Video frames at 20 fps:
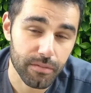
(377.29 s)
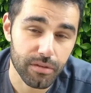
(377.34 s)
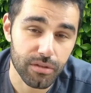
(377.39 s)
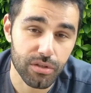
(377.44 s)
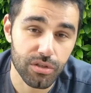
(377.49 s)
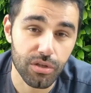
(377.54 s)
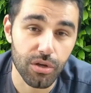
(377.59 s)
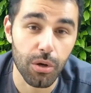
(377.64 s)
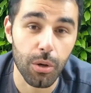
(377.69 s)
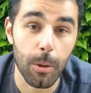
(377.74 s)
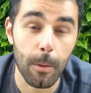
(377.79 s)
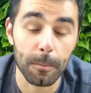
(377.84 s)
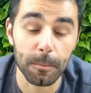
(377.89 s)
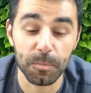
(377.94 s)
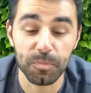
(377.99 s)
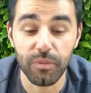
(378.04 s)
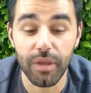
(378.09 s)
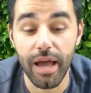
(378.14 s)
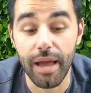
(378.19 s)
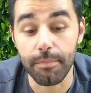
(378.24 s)
So
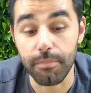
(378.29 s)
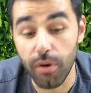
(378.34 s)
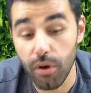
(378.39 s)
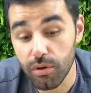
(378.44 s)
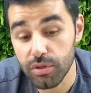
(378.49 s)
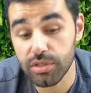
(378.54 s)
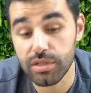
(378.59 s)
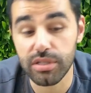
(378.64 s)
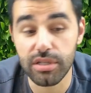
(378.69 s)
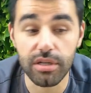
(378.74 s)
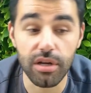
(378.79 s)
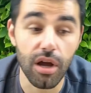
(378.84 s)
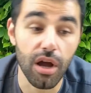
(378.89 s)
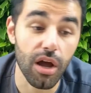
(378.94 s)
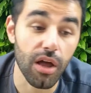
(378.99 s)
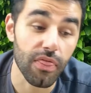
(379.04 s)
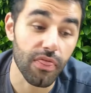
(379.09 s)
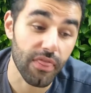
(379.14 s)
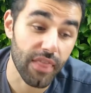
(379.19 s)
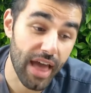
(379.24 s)
I posted
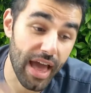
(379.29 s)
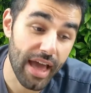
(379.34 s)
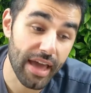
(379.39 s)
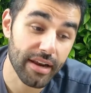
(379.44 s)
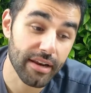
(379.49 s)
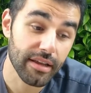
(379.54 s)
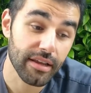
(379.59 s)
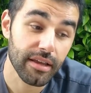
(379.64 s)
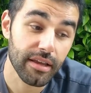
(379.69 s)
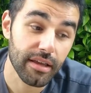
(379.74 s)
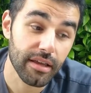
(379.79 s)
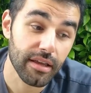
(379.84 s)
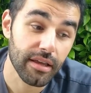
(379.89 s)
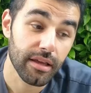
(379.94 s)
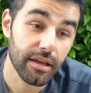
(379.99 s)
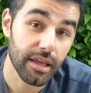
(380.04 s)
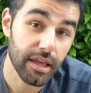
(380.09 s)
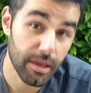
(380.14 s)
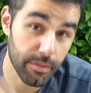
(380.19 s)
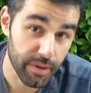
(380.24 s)
on that
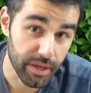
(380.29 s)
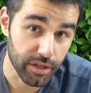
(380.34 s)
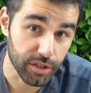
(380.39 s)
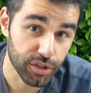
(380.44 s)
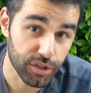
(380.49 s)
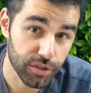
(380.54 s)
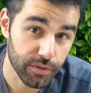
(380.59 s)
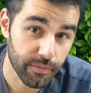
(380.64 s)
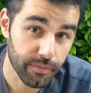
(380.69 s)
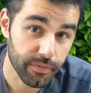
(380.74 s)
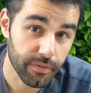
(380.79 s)
image,